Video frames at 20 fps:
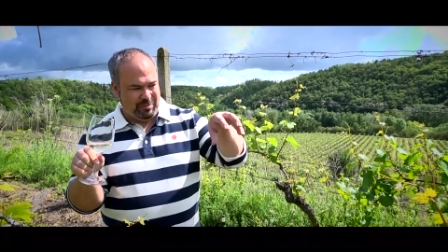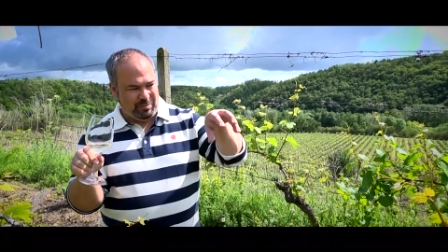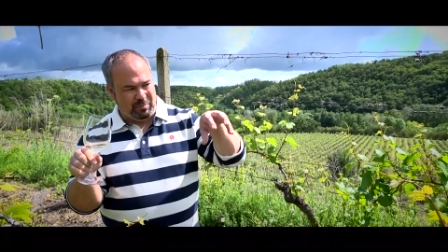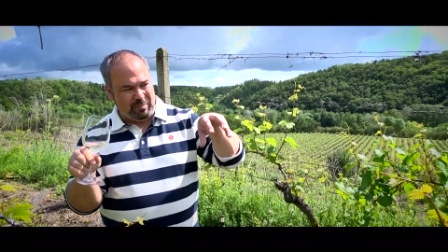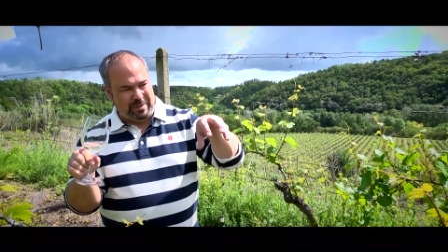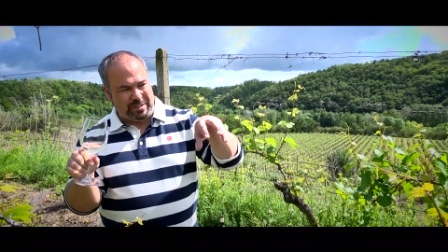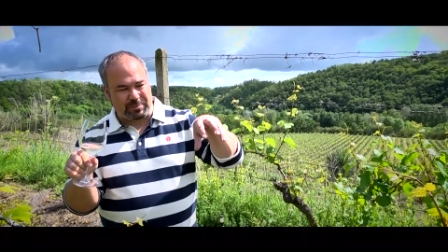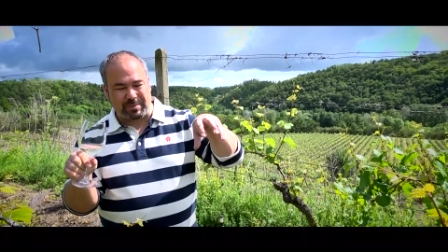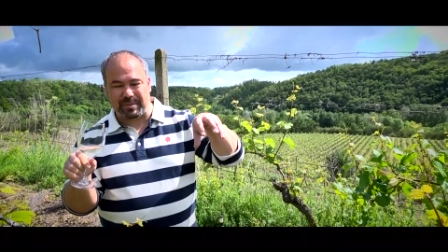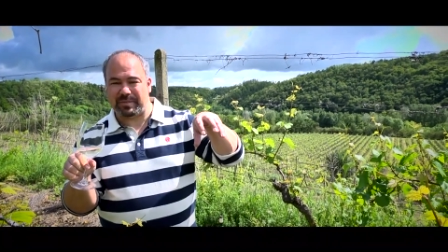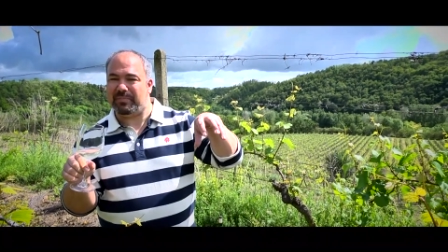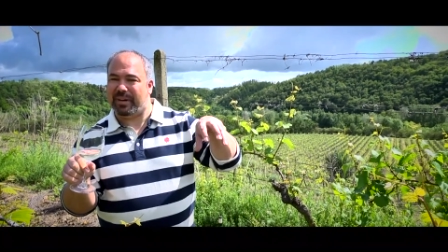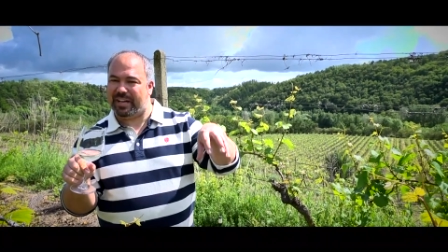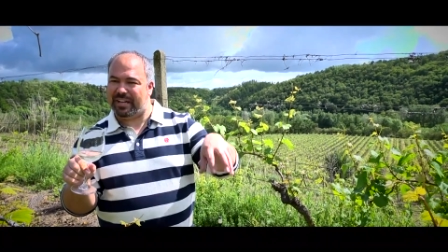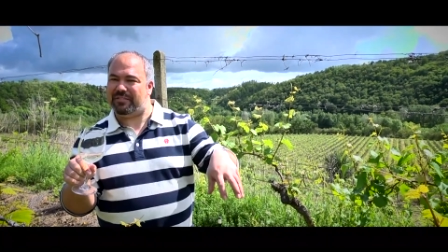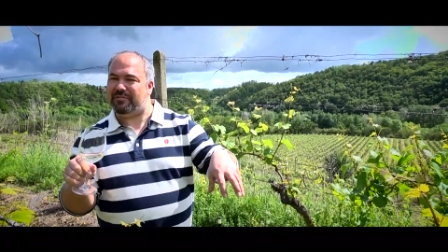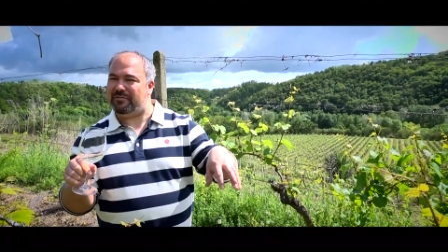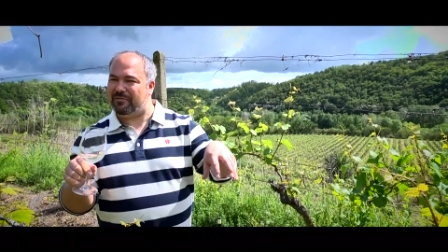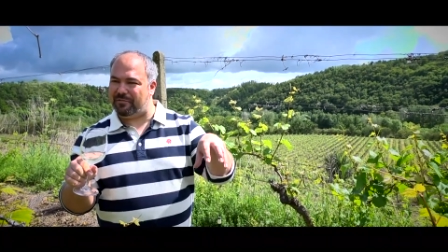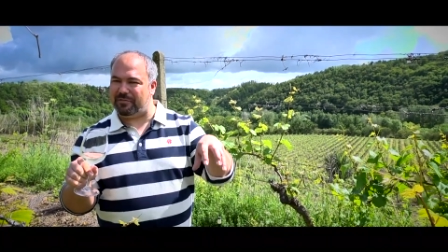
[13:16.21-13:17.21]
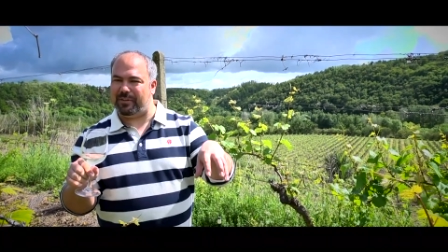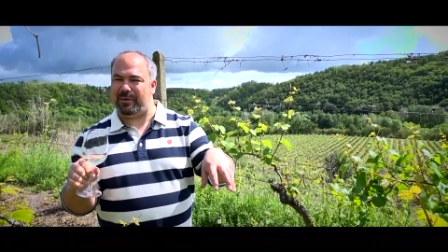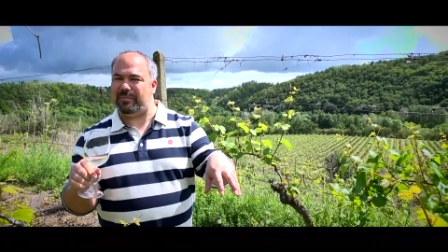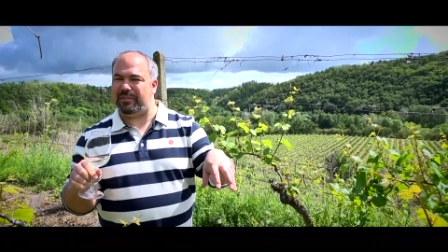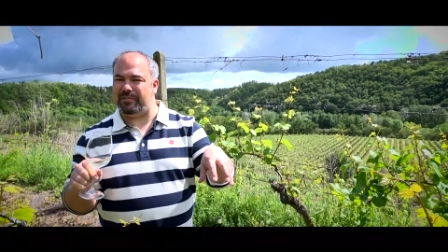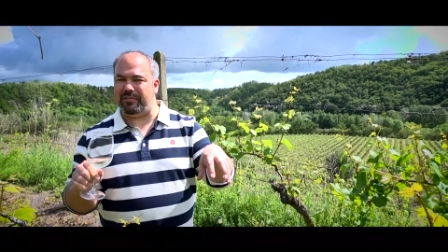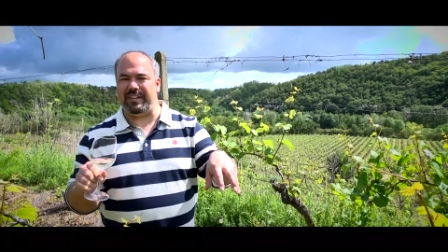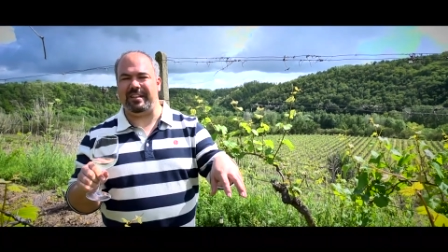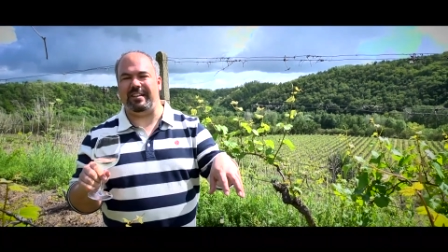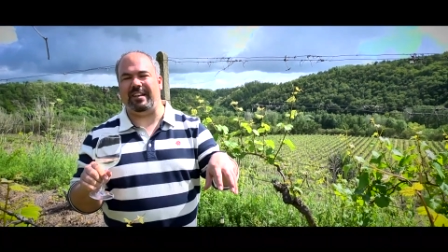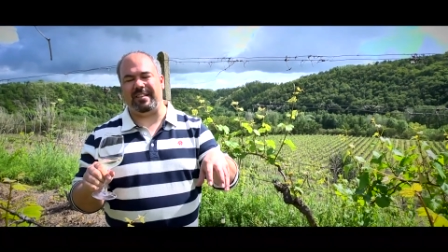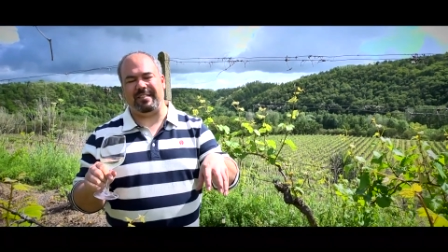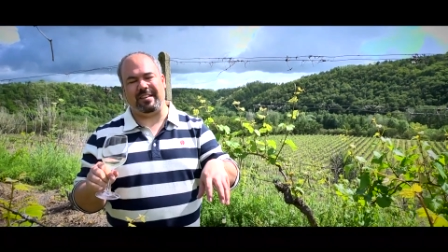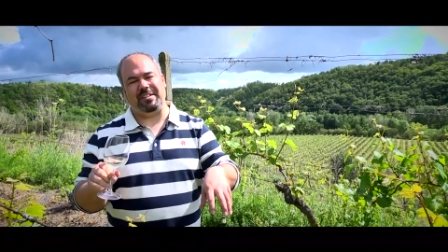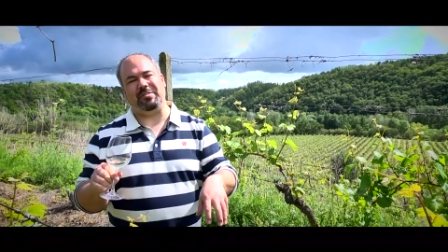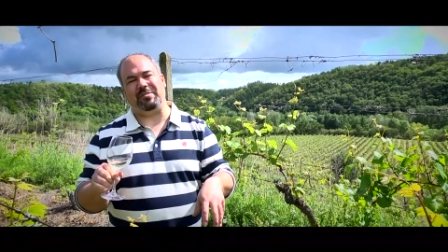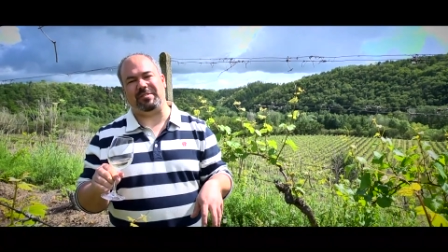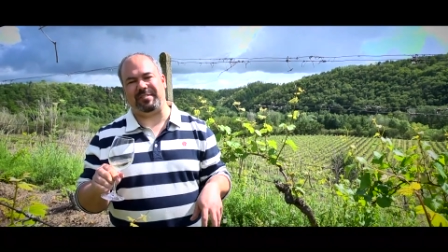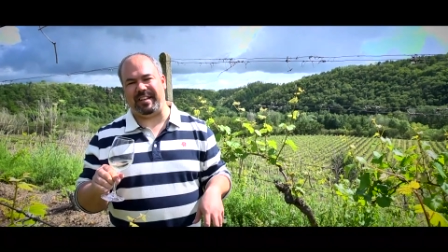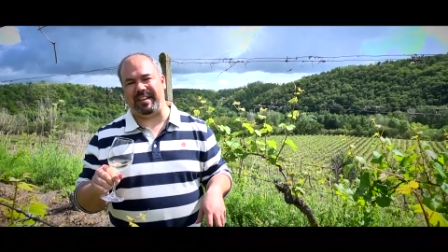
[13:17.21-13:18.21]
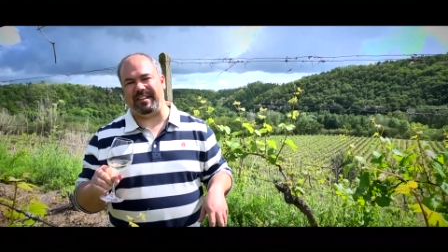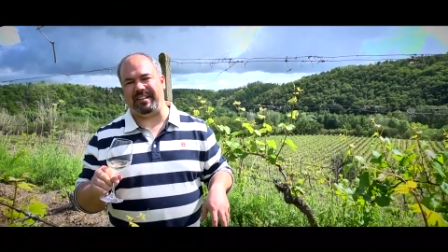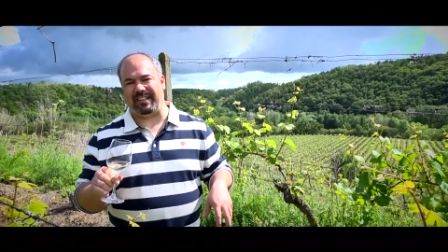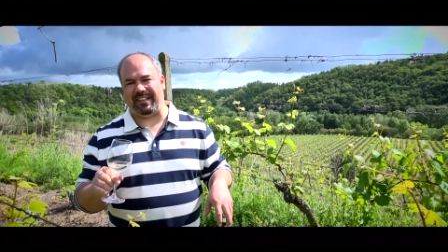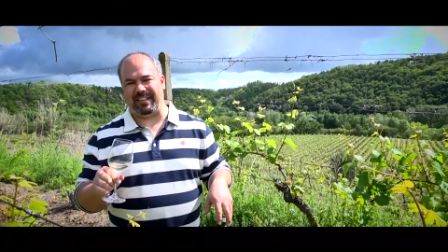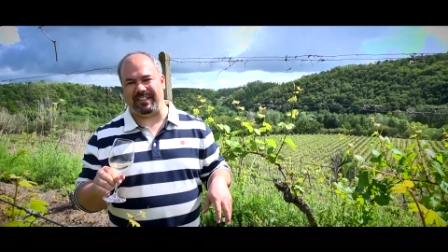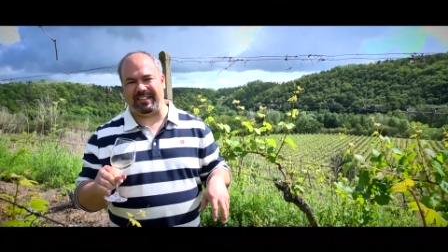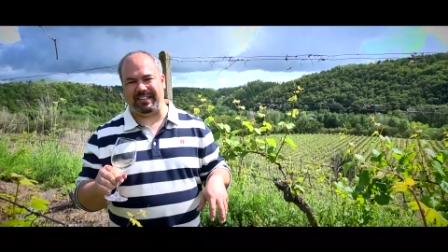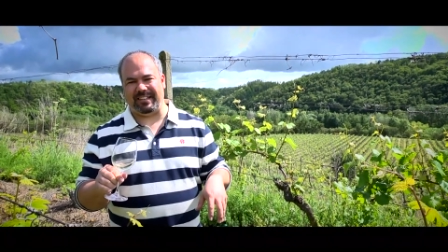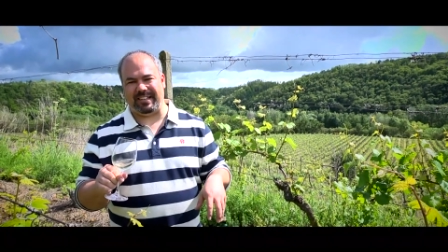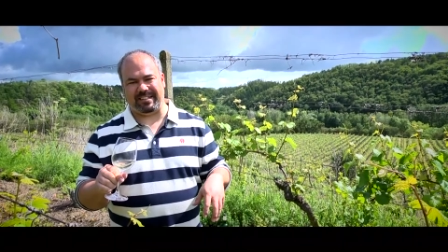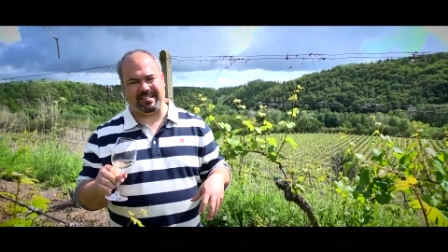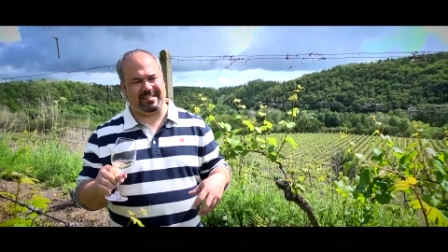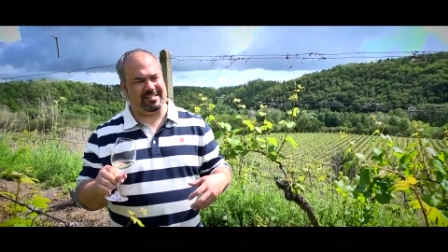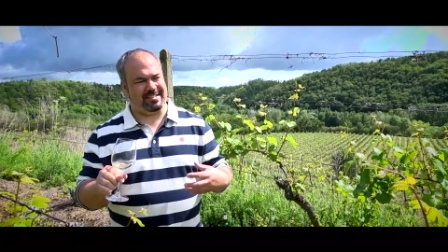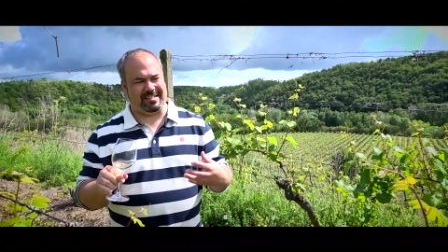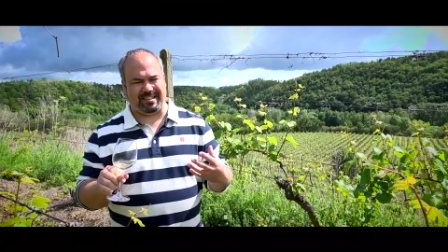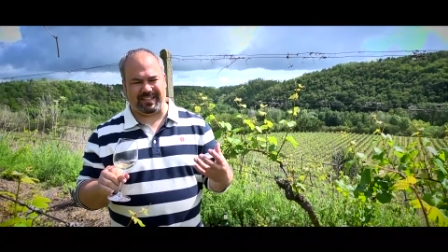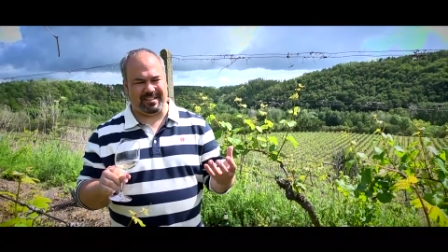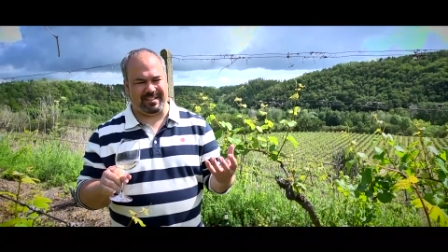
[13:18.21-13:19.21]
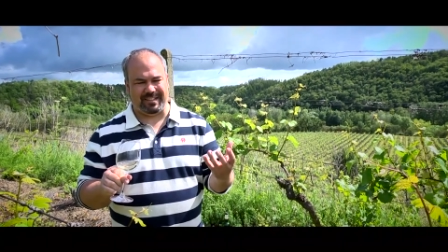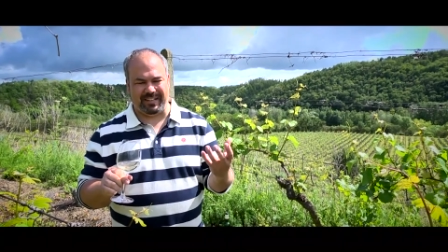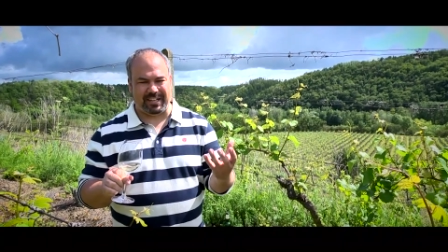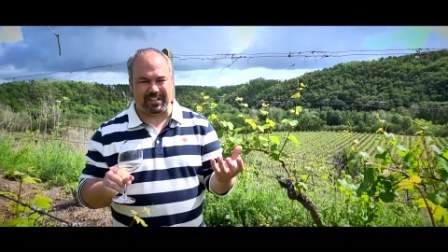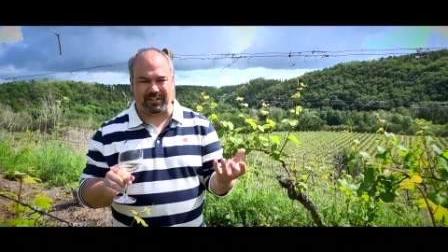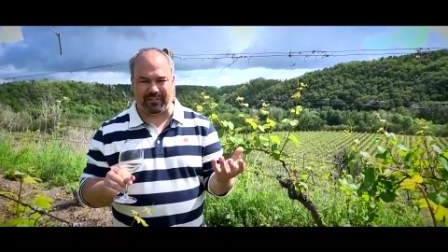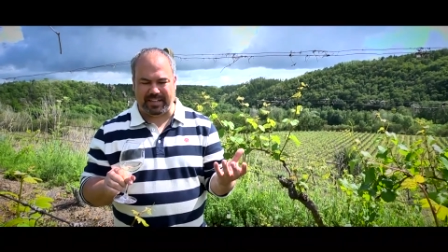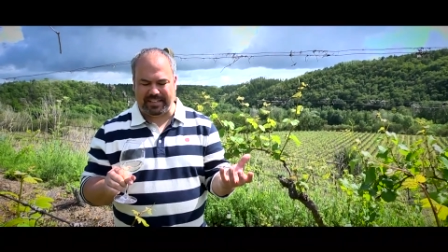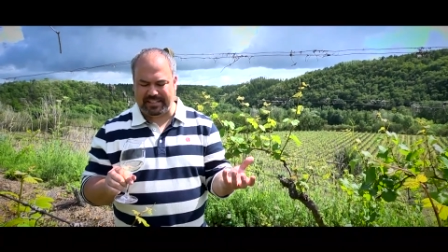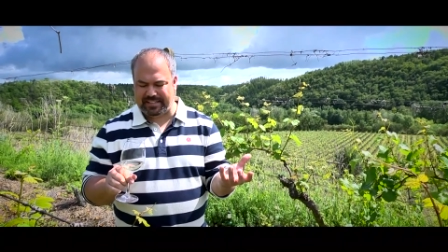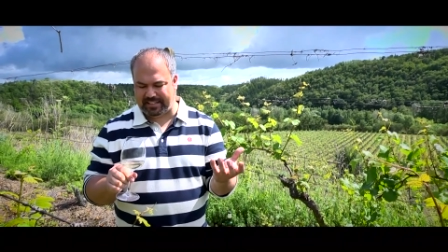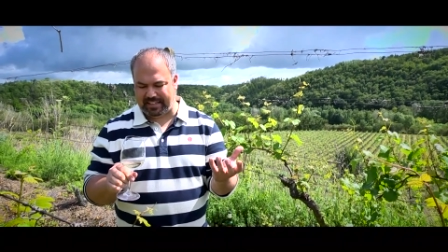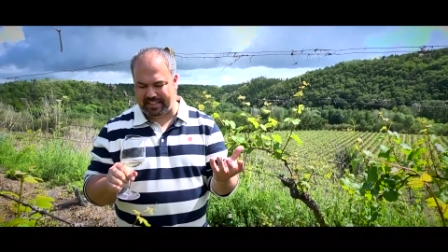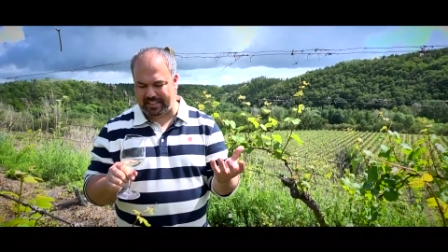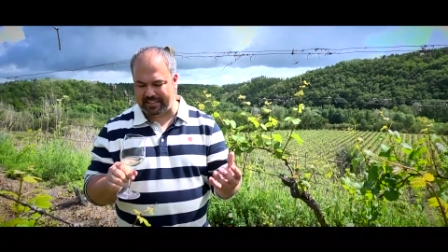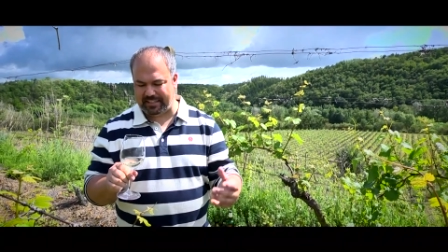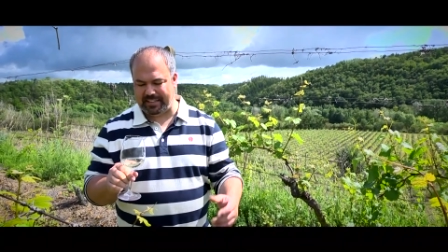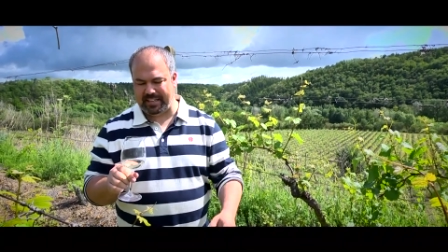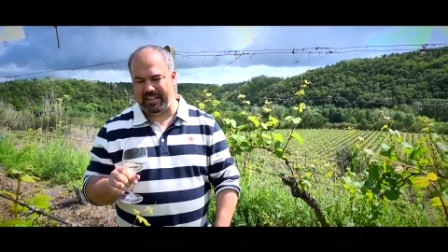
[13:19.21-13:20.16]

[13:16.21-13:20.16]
which was made from the vineyard that you're standing in. That's a great start.